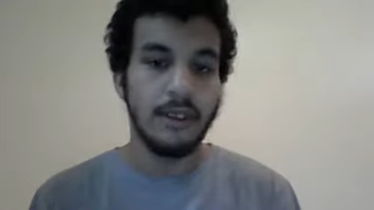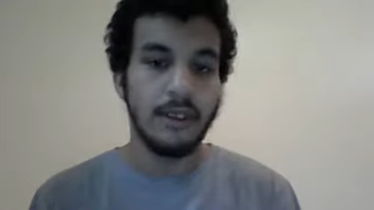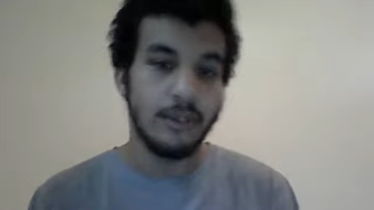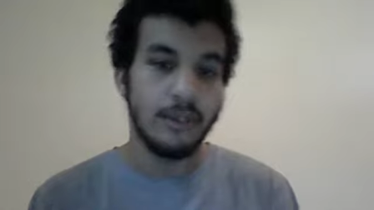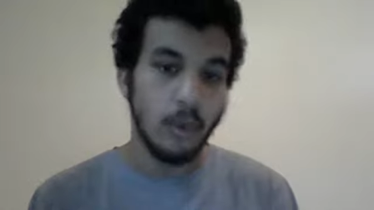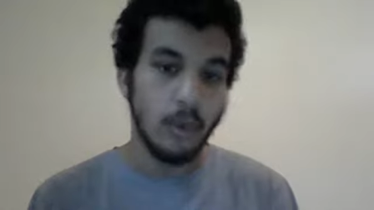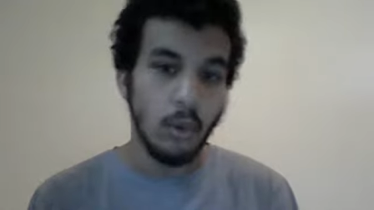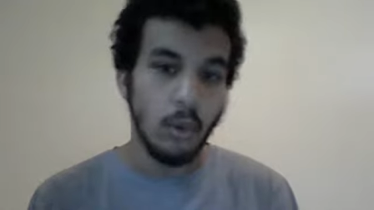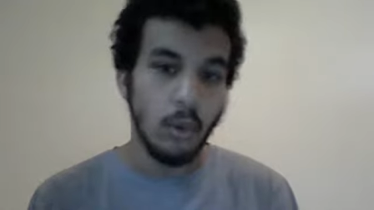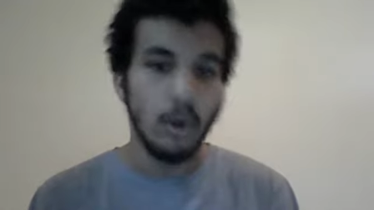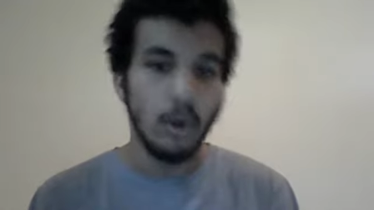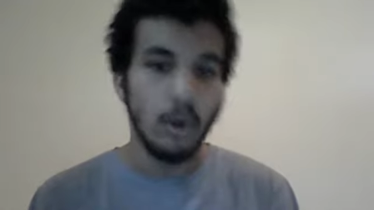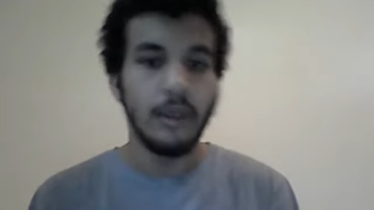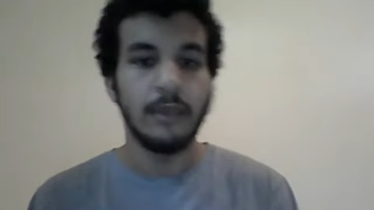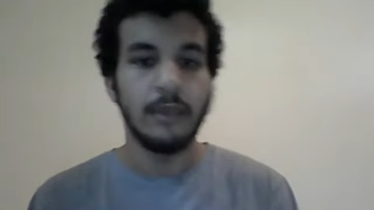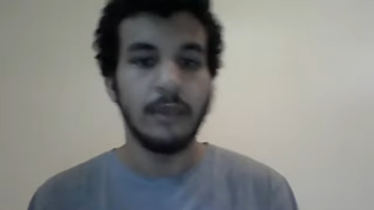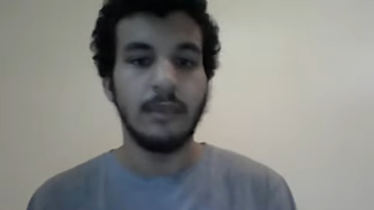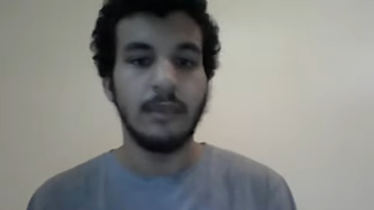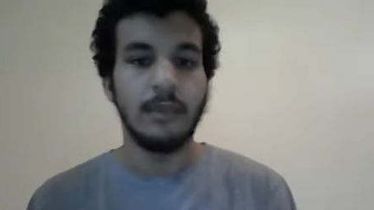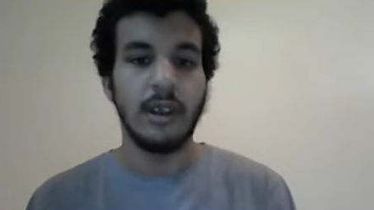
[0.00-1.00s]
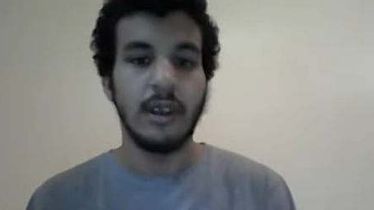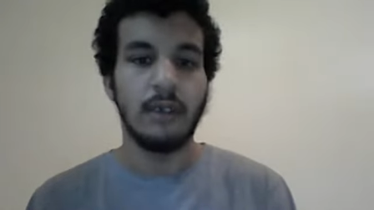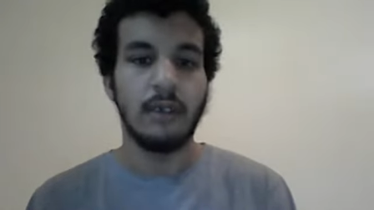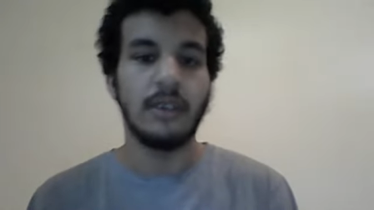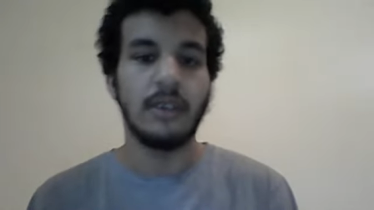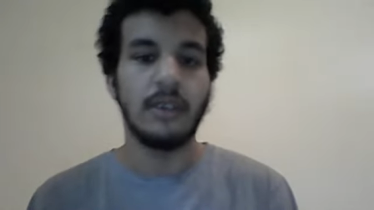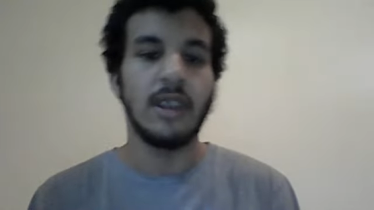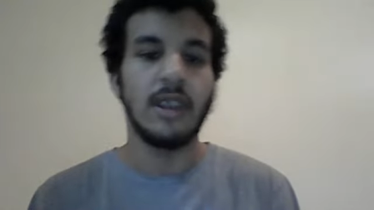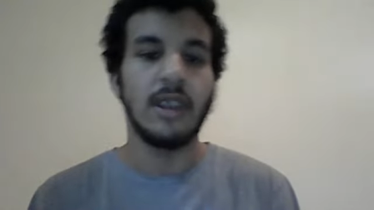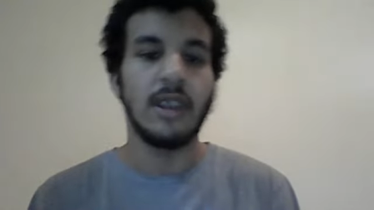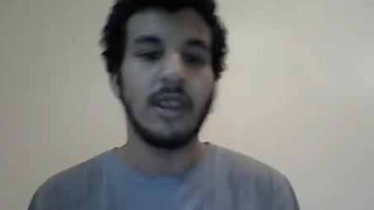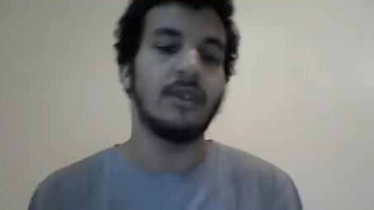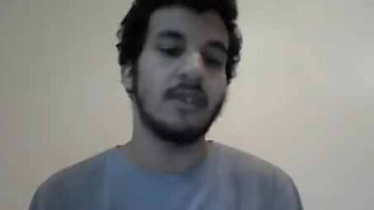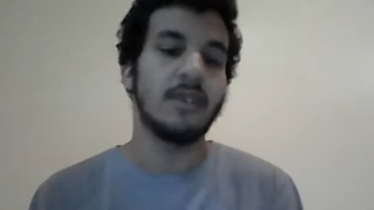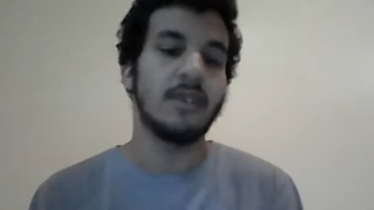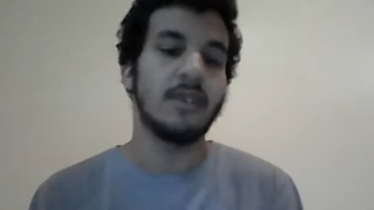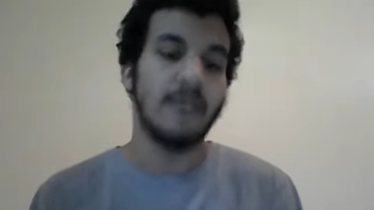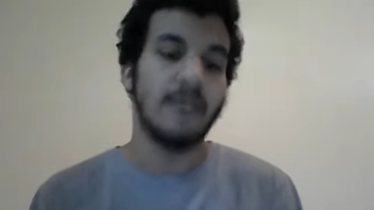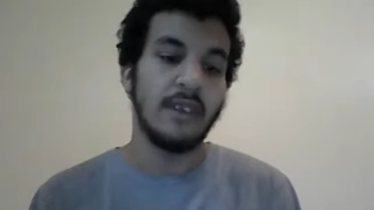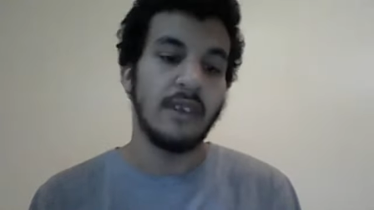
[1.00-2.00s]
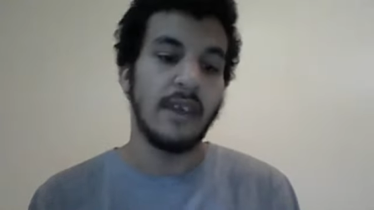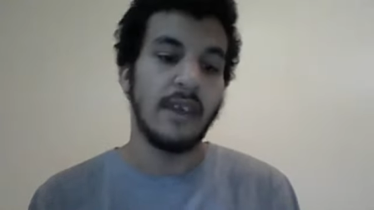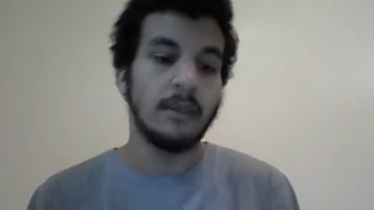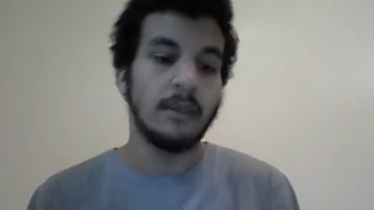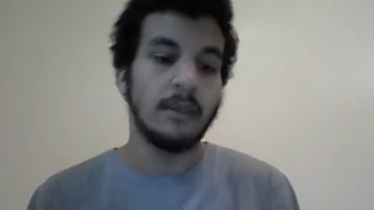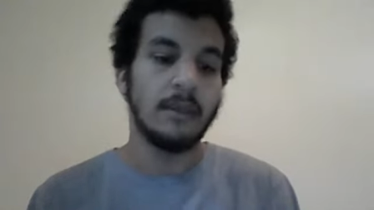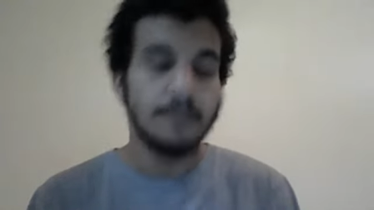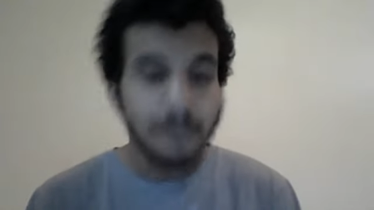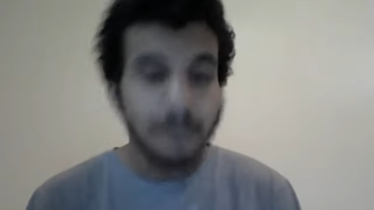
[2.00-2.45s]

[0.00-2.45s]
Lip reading: school and, or in the neighborhood and stuff like that.